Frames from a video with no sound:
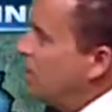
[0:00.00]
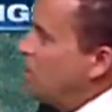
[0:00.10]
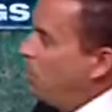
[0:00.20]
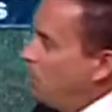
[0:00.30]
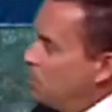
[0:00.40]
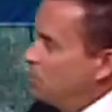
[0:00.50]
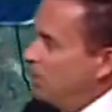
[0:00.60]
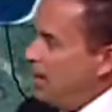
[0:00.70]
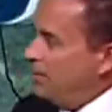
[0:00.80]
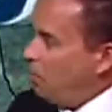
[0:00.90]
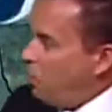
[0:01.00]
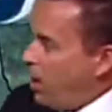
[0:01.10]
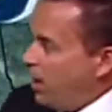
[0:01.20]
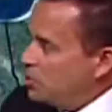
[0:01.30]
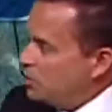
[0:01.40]
where we still have a
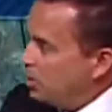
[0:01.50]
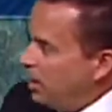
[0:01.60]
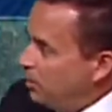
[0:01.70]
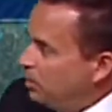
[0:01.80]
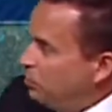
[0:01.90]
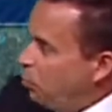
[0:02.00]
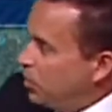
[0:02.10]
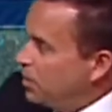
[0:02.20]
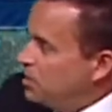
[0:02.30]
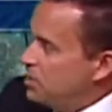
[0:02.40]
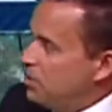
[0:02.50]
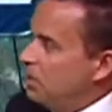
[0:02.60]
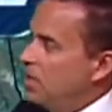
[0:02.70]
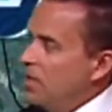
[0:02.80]
watch and a couple of warnings here